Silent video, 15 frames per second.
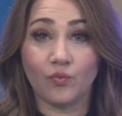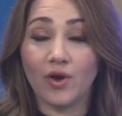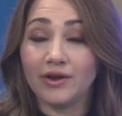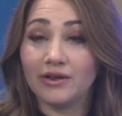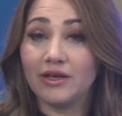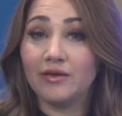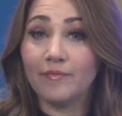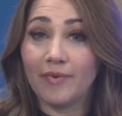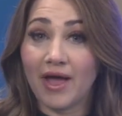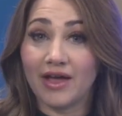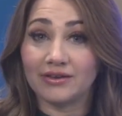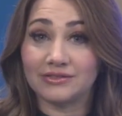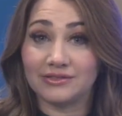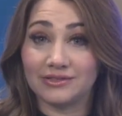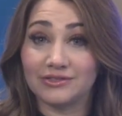what
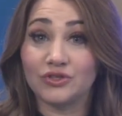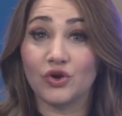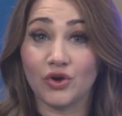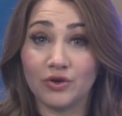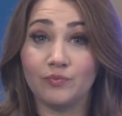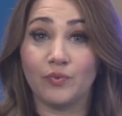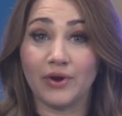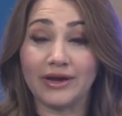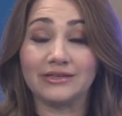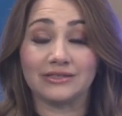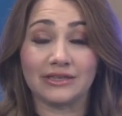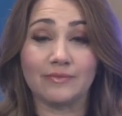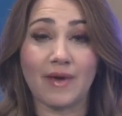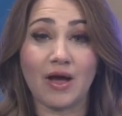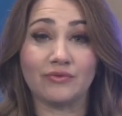impacts this could bring
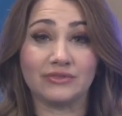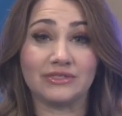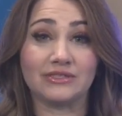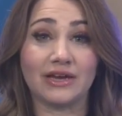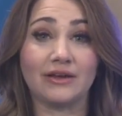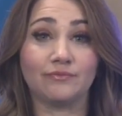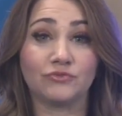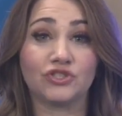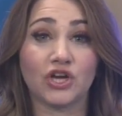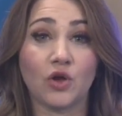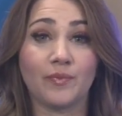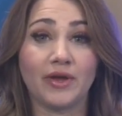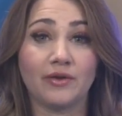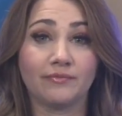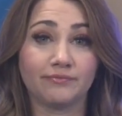to the Mountain State.
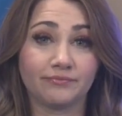Shelby?